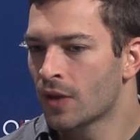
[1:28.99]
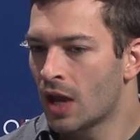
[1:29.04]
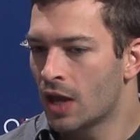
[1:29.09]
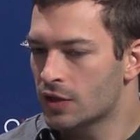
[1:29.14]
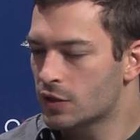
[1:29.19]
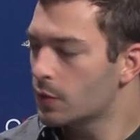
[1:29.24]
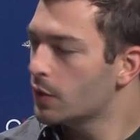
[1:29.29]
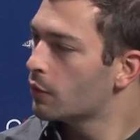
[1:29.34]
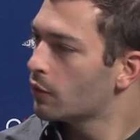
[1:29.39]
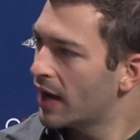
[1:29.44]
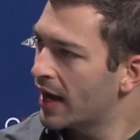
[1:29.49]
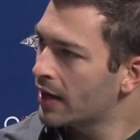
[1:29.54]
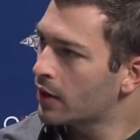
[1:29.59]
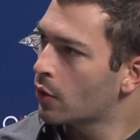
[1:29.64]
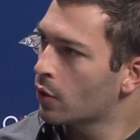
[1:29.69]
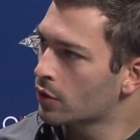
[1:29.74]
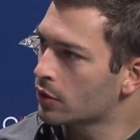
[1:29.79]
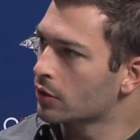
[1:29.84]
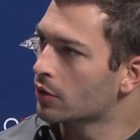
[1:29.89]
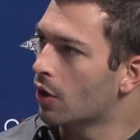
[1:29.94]
And so we rank
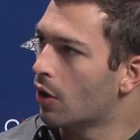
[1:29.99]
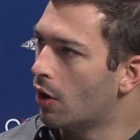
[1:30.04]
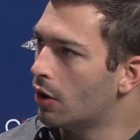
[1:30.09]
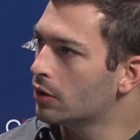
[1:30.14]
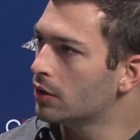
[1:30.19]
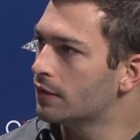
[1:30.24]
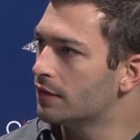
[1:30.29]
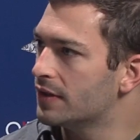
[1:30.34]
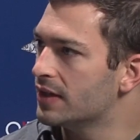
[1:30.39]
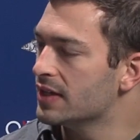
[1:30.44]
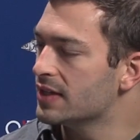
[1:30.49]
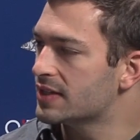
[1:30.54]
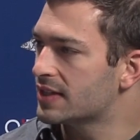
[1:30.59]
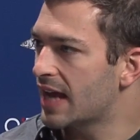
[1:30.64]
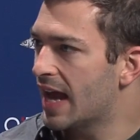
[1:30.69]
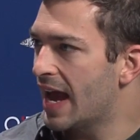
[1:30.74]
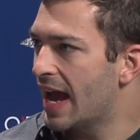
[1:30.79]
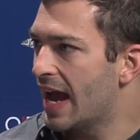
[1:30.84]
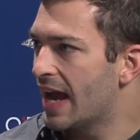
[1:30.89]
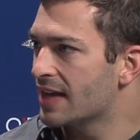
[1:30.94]
ordered all of these
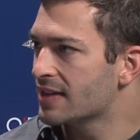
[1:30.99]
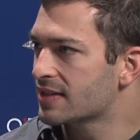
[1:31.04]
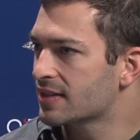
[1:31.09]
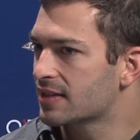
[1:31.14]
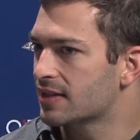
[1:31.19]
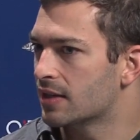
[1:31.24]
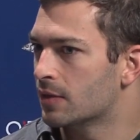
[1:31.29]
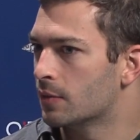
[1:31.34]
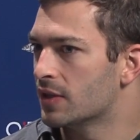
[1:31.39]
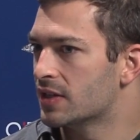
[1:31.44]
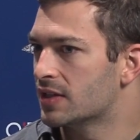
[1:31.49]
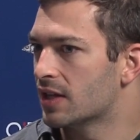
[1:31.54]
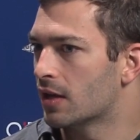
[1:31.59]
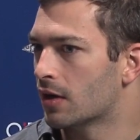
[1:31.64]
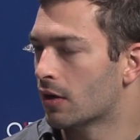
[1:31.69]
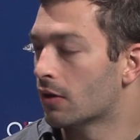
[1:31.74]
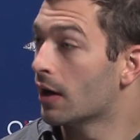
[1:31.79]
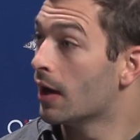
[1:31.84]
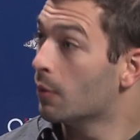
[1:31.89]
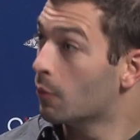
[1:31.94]
tasks, and we said,
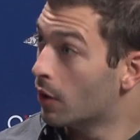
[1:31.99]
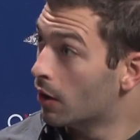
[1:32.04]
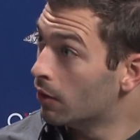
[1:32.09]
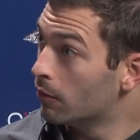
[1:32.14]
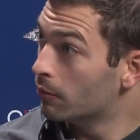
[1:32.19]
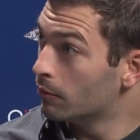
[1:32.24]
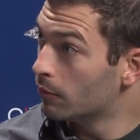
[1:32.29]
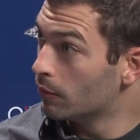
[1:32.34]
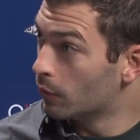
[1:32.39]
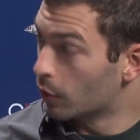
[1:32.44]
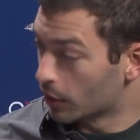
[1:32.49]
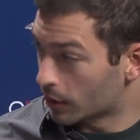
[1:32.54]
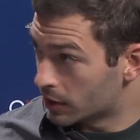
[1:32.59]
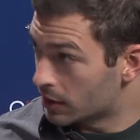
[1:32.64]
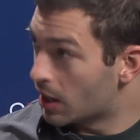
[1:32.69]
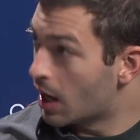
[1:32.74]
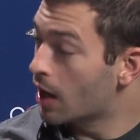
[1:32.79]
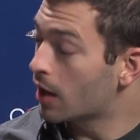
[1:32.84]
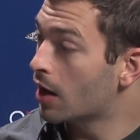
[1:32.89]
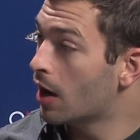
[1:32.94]
all right, well, we're going to
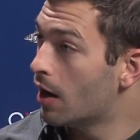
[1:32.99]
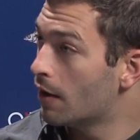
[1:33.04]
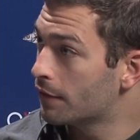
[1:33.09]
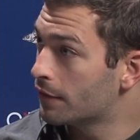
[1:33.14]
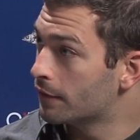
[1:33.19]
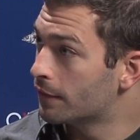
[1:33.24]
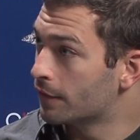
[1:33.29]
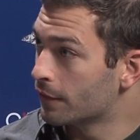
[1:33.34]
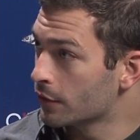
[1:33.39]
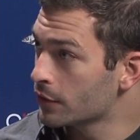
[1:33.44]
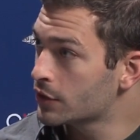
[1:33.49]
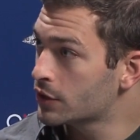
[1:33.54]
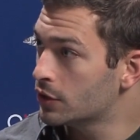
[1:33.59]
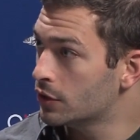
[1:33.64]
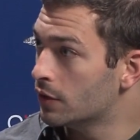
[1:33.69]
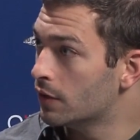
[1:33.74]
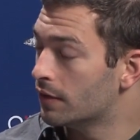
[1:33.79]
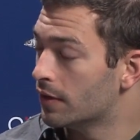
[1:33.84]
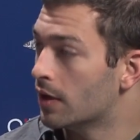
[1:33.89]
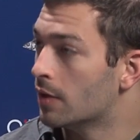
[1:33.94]
knock off the first
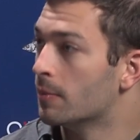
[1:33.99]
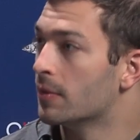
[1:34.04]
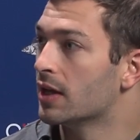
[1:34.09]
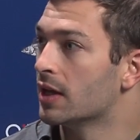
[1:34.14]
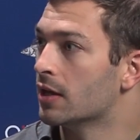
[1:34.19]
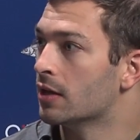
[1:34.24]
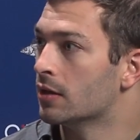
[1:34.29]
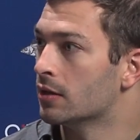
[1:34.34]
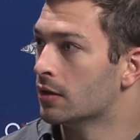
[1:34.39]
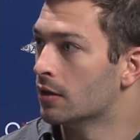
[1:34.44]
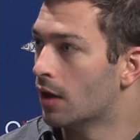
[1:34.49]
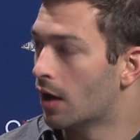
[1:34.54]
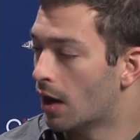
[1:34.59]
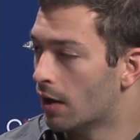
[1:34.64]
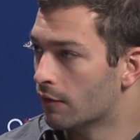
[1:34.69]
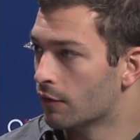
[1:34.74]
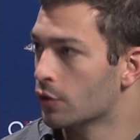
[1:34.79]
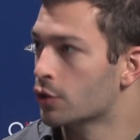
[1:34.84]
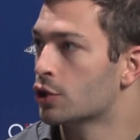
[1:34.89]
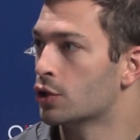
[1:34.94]
two of them in
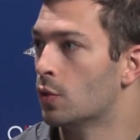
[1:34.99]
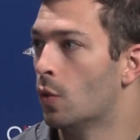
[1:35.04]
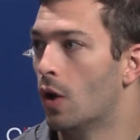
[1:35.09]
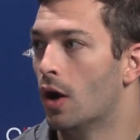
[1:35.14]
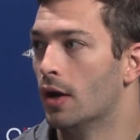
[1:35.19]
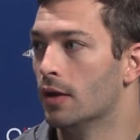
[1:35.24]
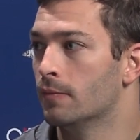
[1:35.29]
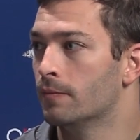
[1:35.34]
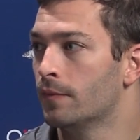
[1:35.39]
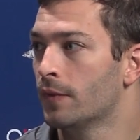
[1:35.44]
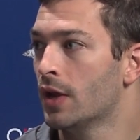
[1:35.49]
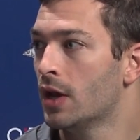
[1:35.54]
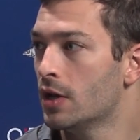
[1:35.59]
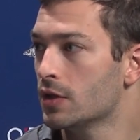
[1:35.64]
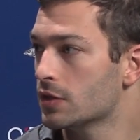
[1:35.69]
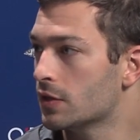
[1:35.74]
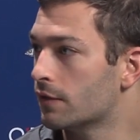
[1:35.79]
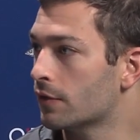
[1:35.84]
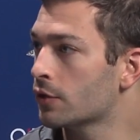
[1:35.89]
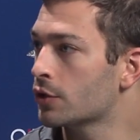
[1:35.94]
uh, version one.
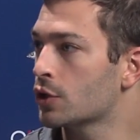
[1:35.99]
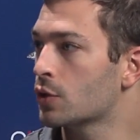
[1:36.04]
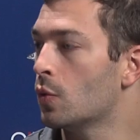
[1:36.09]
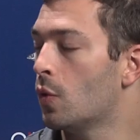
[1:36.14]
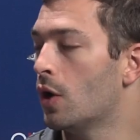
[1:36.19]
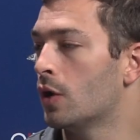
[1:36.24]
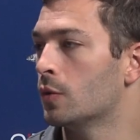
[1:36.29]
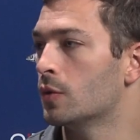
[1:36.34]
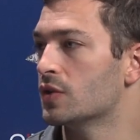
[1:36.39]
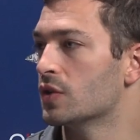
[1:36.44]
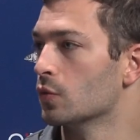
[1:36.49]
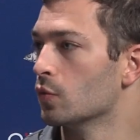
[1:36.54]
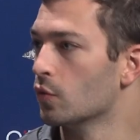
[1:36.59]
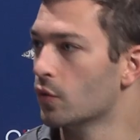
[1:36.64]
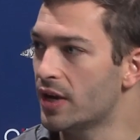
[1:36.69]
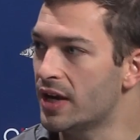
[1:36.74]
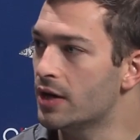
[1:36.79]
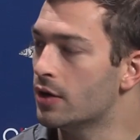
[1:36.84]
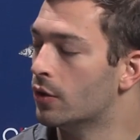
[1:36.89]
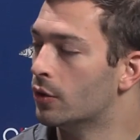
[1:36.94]
Mm-hmm. So version one was a
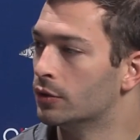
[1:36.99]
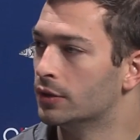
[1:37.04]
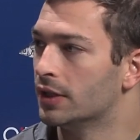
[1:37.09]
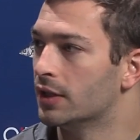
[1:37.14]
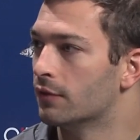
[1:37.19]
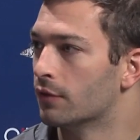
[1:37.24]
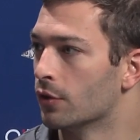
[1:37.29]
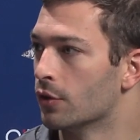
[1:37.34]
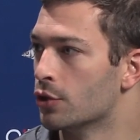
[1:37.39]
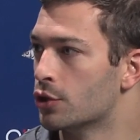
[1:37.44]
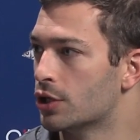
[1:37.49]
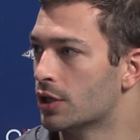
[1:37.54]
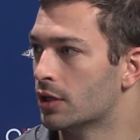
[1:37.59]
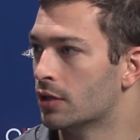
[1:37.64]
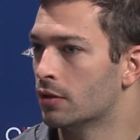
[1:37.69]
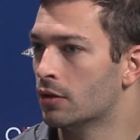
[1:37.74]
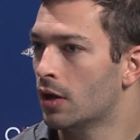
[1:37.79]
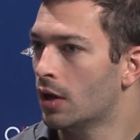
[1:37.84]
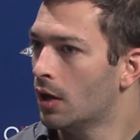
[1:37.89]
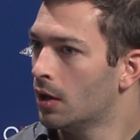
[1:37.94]
read-only
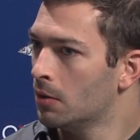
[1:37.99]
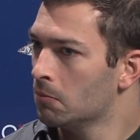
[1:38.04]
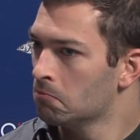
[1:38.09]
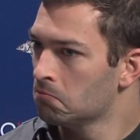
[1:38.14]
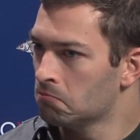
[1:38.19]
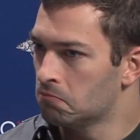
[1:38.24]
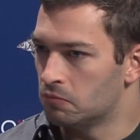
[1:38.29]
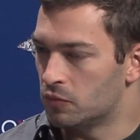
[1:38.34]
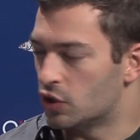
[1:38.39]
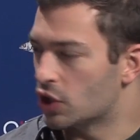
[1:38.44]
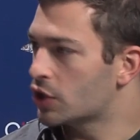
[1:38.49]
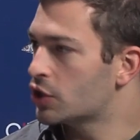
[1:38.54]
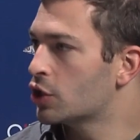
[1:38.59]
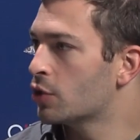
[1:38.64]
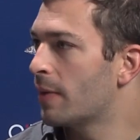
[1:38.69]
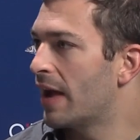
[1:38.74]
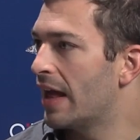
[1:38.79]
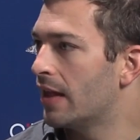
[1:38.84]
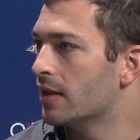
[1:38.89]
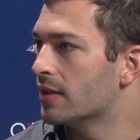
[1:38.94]
version. Just your
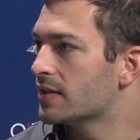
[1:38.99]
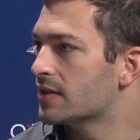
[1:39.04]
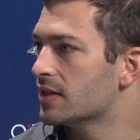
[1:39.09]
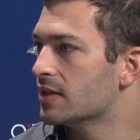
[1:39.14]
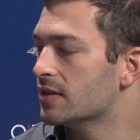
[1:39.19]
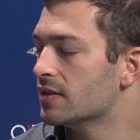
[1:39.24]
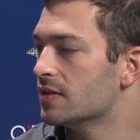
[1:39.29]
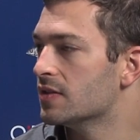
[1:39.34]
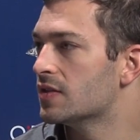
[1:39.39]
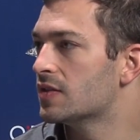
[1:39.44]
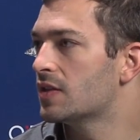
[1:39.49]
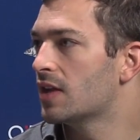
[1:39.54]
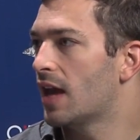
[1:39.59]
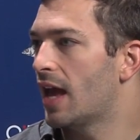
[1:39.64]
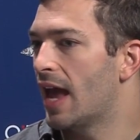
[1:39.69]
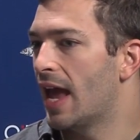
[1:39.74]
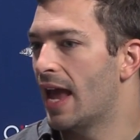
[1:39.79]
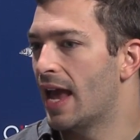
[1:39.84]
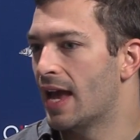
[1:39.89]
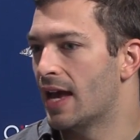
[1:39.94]
balances
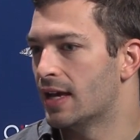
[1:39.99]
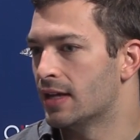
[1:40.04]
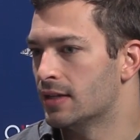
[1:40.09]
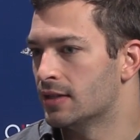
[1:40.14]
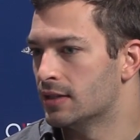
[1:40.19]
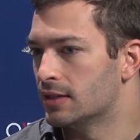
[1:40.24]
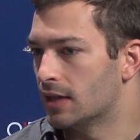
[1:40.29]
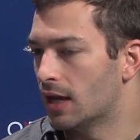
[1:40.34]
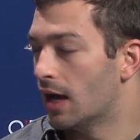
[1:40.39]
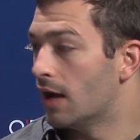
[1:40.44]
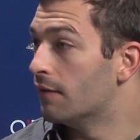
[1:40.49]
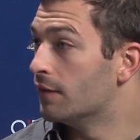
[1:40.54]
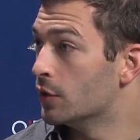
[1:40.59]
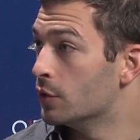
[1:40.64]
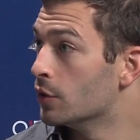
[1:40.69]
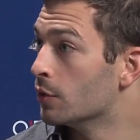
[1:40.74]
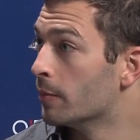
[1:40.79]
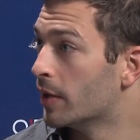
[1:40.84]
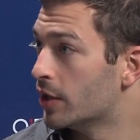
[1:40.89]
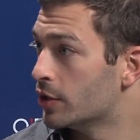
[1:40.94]
and uh, view
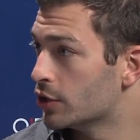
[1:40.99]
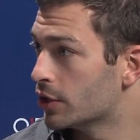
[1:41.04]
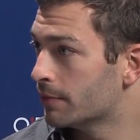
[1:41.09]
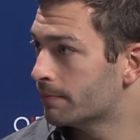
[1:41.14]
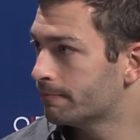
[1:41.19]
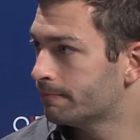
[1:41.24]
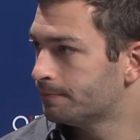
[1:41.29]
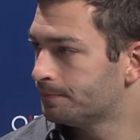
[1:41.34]
your budget.